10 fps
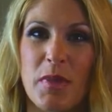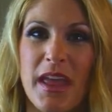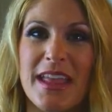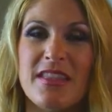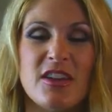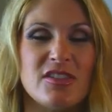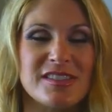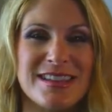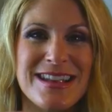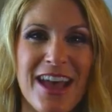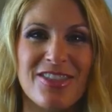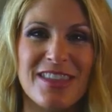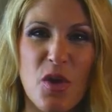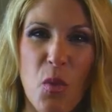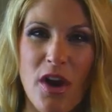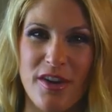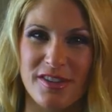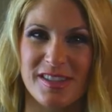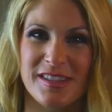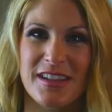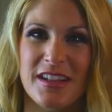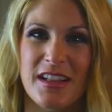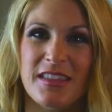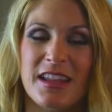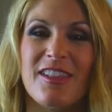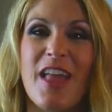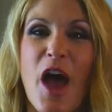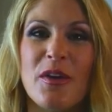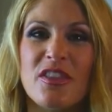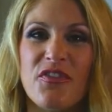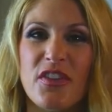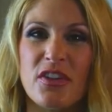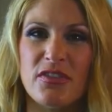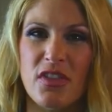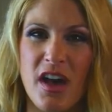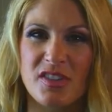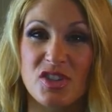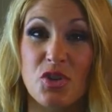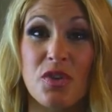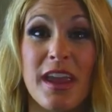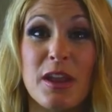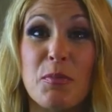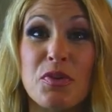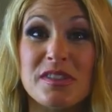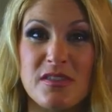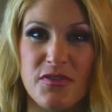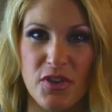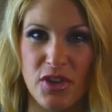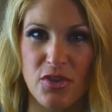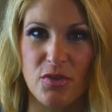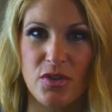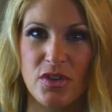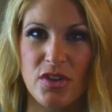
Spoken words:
But there is nothing worse than allowing the fear of loss to create a prison for you.